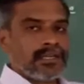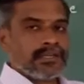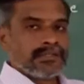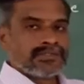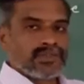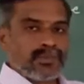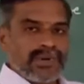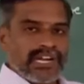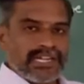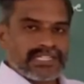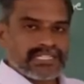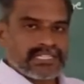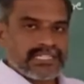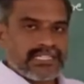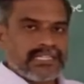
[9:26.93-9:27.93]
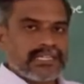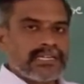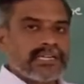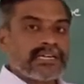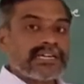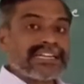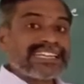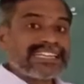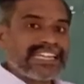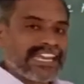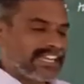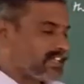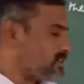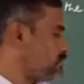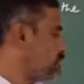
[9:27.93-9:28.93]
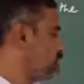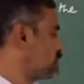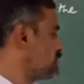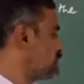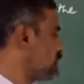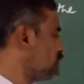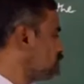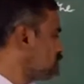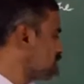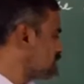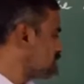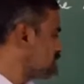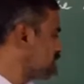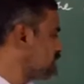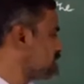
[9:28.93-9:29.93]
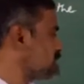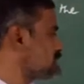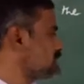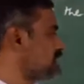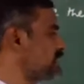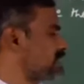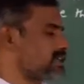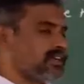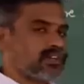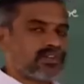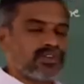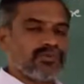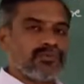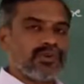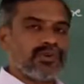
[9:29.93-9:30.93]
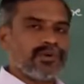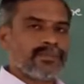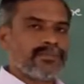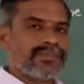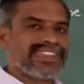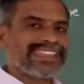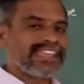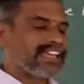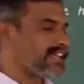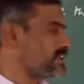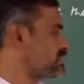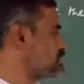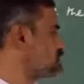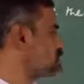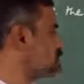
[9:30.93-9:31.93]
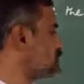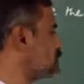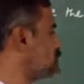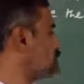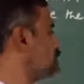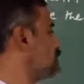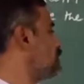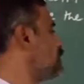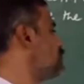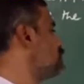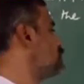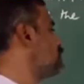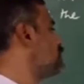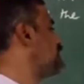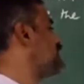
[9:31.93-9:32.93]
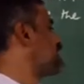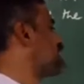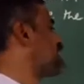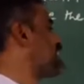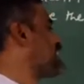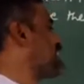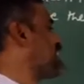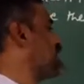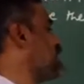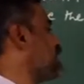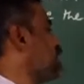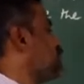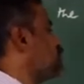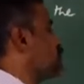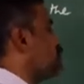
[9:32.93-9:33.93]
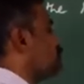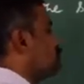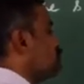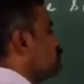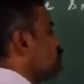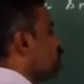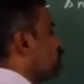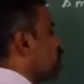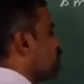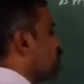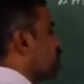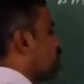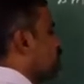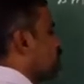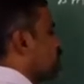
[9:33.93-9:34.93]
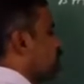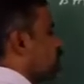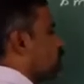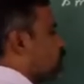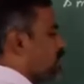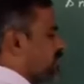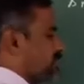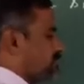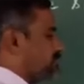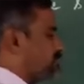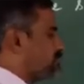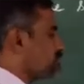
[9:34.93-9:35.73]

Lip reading: smallest data. Now the C register data to move A register. Now A equal to 01.